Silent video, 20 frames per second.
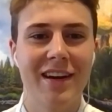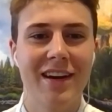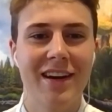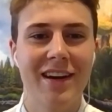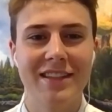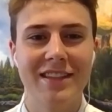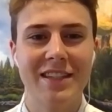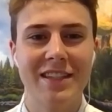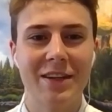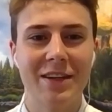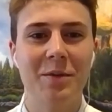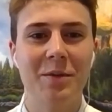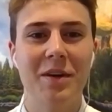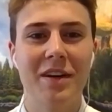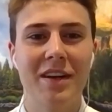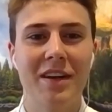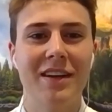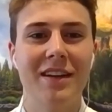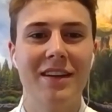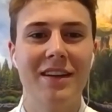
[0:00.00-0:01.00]
And so I want
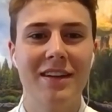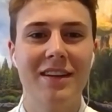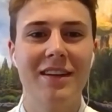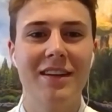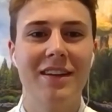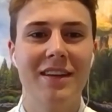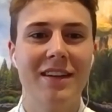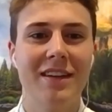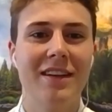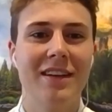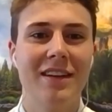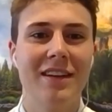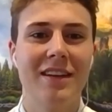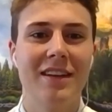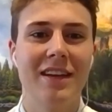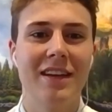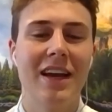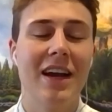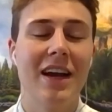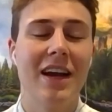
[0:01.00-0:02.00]
to,
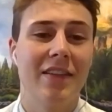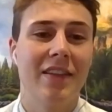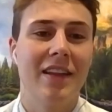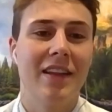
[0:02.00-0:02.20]
yeah,